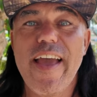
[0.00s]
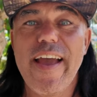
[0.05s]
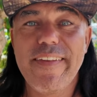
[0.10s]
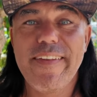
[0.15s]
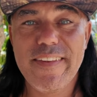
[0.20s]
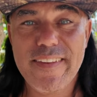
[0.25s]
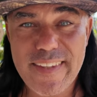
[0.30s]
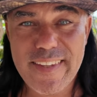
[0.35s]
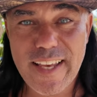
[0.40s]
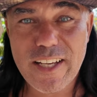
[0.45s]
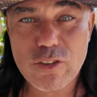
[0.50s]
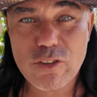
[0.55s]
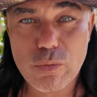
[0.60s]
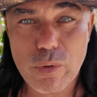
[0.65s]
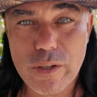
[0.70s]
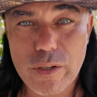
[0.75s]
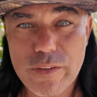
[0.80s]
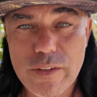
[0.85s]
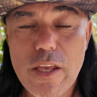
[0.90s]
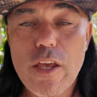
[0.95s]
And the next
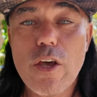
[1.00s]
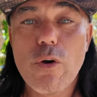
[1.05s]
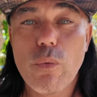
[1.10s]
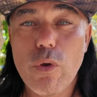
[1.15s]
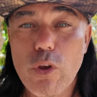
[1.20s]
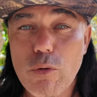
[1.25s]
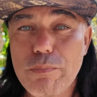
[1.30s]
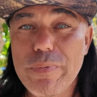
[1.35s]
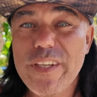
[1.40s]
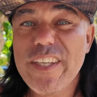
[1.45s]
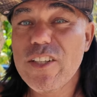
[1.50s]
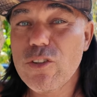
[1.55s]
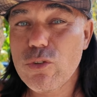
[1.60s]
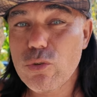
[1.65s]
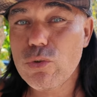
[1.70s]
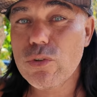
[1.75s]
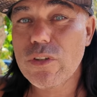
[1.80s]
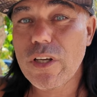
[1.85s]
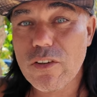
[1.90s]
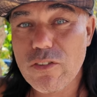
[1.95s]
one will be in
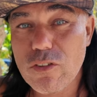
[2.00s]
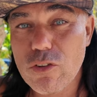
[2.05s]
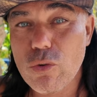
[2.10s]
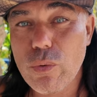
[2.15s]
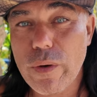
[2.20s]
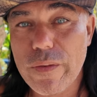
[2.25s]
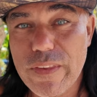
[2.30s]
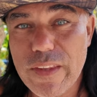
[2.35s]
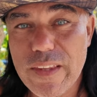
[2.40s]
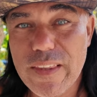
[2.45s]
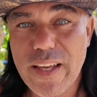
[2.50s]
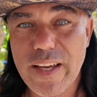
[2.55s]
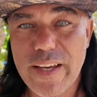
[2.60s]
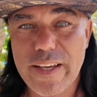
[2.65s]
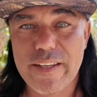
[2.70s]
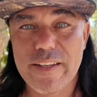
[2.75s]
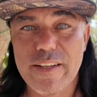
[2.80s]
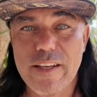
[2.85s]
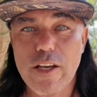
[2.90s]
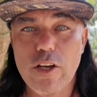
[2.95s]

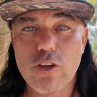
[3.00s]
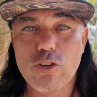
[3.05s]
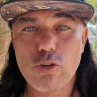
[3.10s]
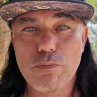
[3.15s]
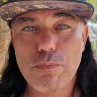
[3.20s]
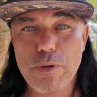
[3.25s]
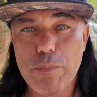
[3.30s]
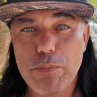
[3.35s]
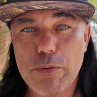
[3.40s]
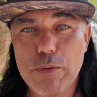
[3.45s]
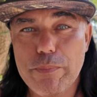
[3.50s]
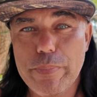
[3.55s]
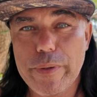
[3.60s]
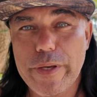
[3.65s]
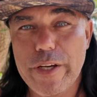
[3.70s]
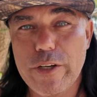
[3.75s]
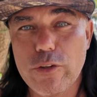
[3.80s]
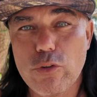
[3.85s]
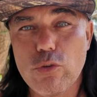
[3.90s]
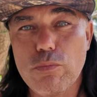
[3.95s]
2029. So be
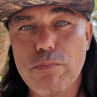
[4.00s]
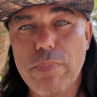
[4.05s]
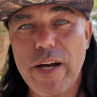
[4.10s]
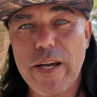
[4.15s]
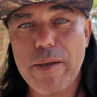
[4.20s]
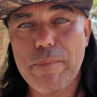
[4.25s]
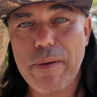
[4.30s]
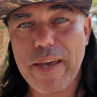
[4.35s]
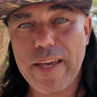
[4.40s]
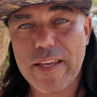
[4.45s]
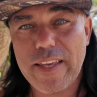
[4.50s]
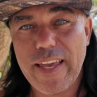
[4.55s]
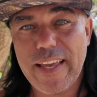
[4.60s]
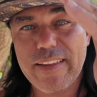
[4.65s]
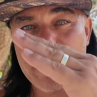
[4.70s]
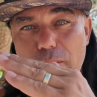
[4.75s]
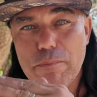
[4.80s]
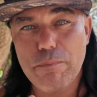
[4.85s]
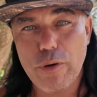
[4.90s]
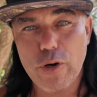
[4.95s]
prepared to buy back
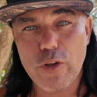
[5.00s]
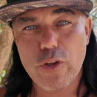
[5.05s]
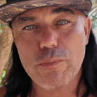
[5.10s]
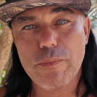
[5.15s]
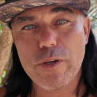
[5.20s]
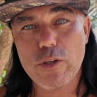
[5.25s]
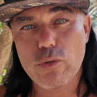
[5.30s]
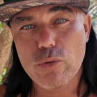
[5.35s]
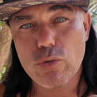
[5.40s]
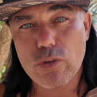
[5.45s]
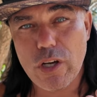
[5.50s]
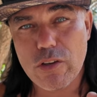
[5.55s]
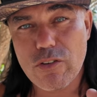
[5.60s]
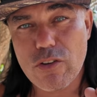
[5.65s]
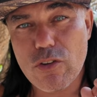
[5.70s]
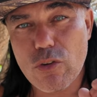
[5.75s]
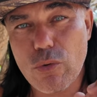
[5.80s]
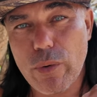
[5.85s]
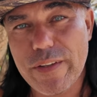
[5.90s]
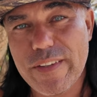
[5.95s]
at the bottom in
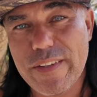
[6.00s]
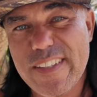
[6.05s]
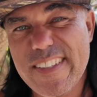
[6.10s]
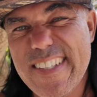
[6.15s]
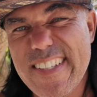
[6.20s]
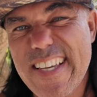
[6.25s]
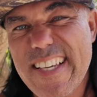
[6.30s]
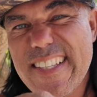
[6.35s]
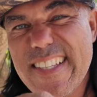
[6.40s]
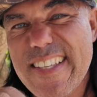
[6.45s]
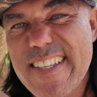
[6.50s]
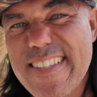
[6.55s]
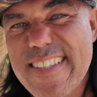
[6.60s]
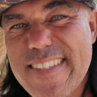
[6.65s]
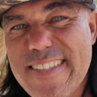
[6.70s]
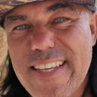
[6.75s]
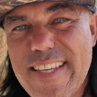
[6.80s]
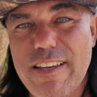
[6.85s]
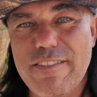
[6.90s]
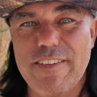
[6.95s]

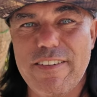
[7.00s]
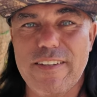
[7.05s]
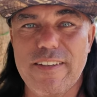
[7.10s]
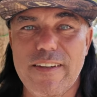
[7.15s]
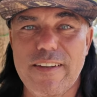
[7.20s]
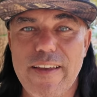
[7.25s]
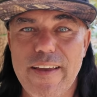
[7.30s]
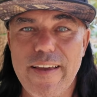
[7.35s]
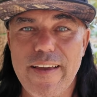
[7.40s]
2026-7.